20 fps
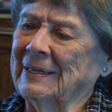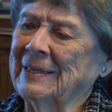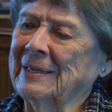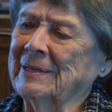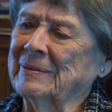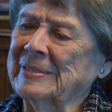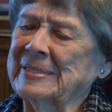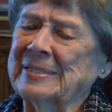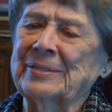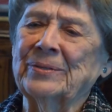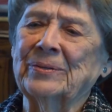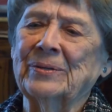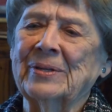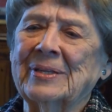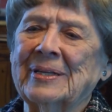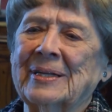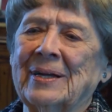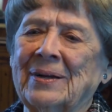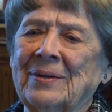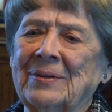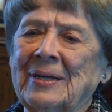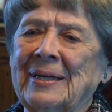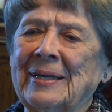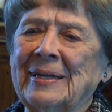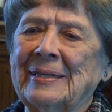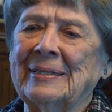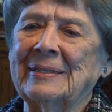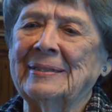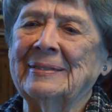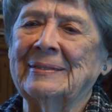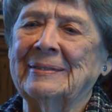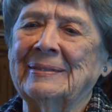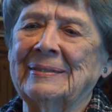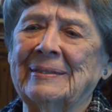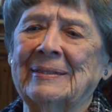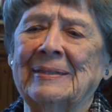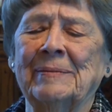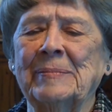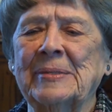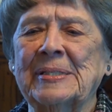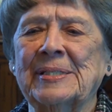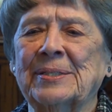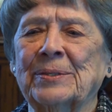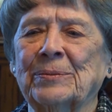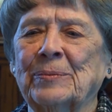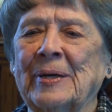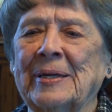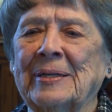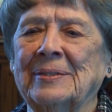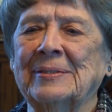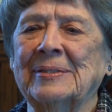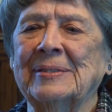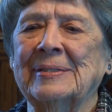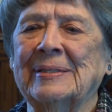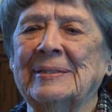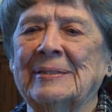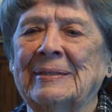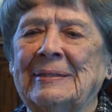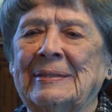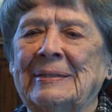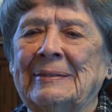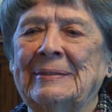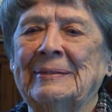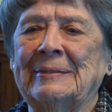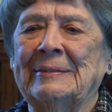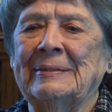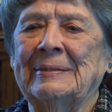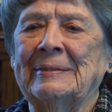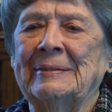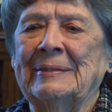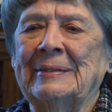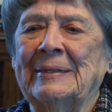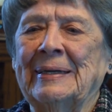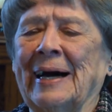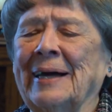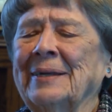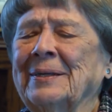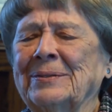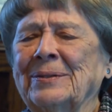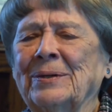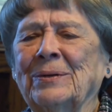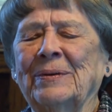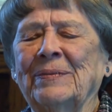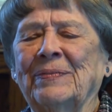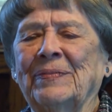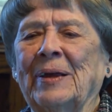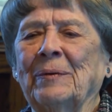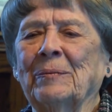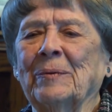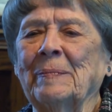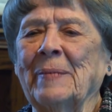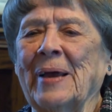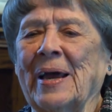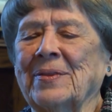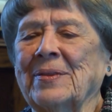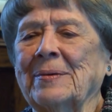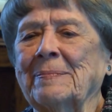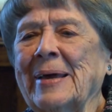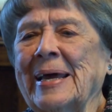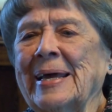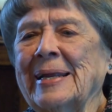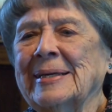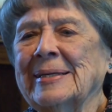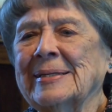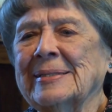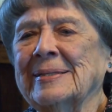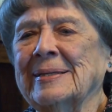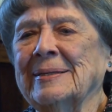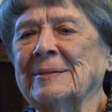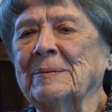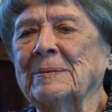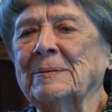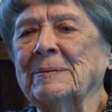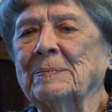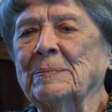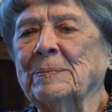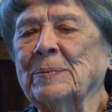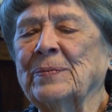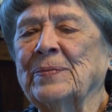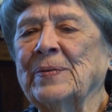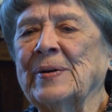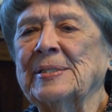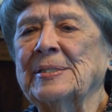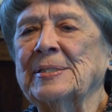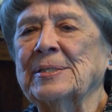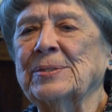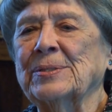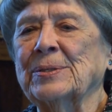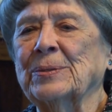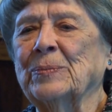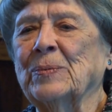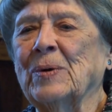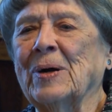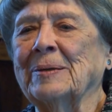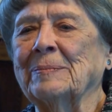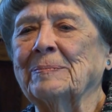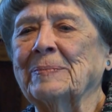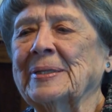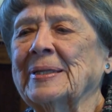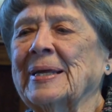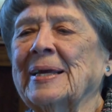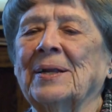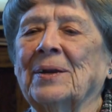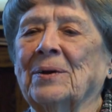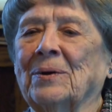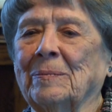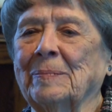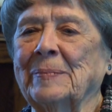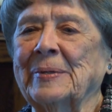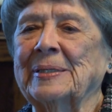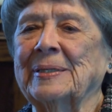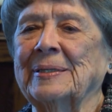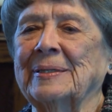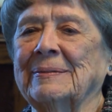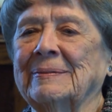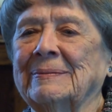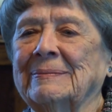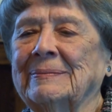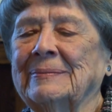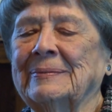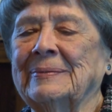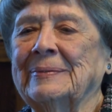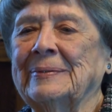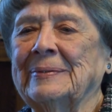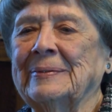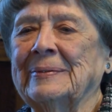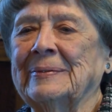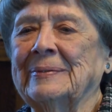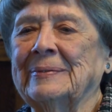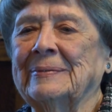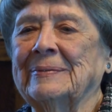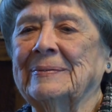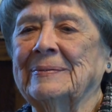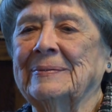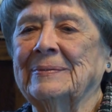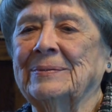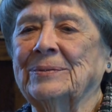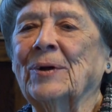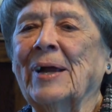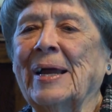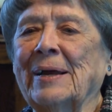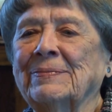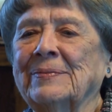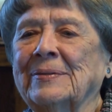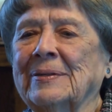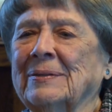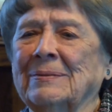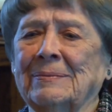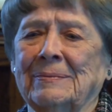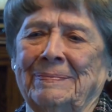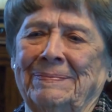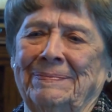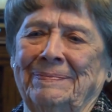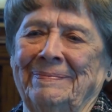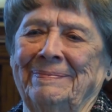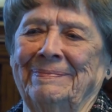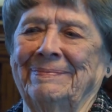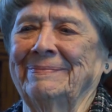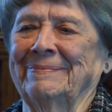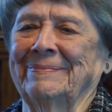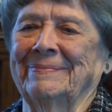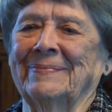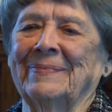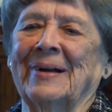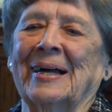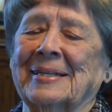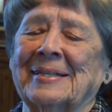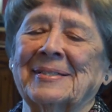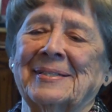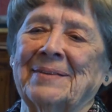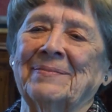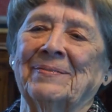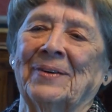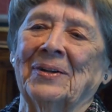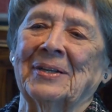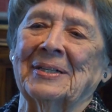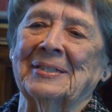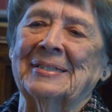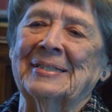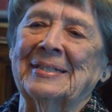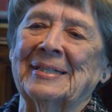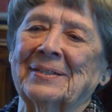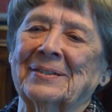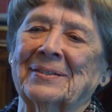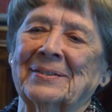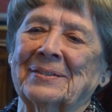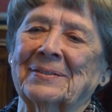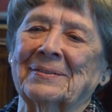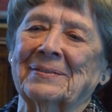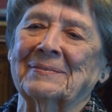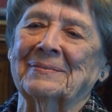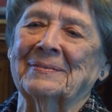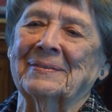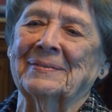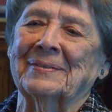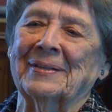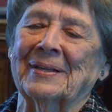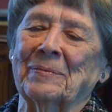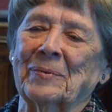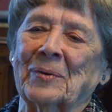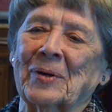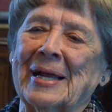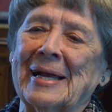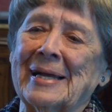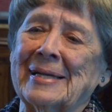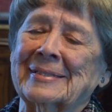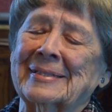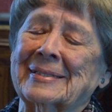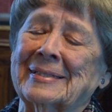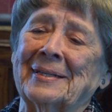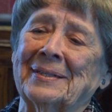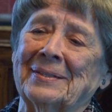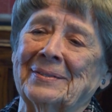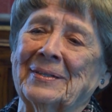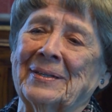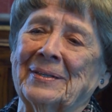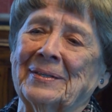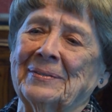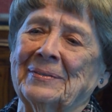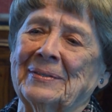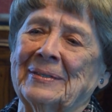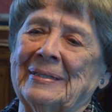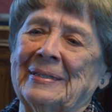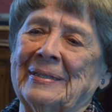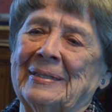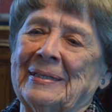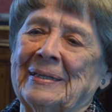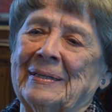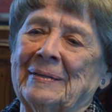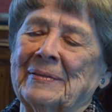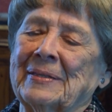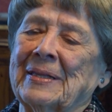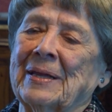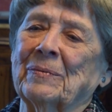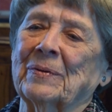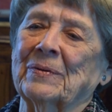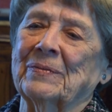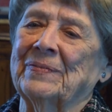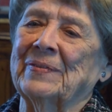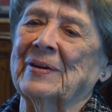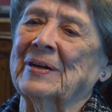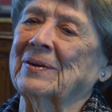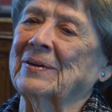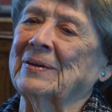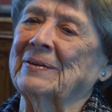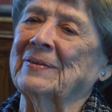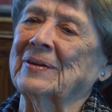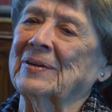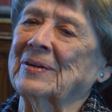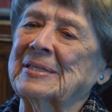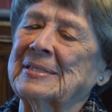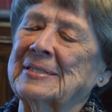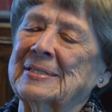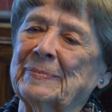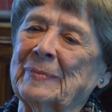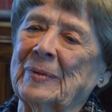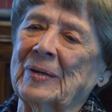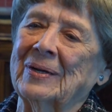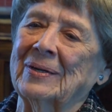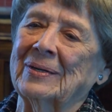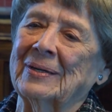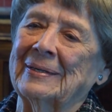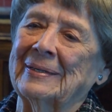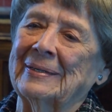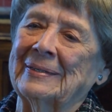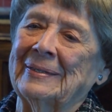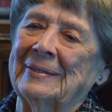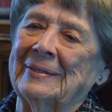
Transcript: I think it was in North Carolina, and a Mr. Reynolds. I don't know if they were mathematics professors or what, but they had all been drafted, or I guess they volunteered or they were asked, I don't know. But they were very, very smart.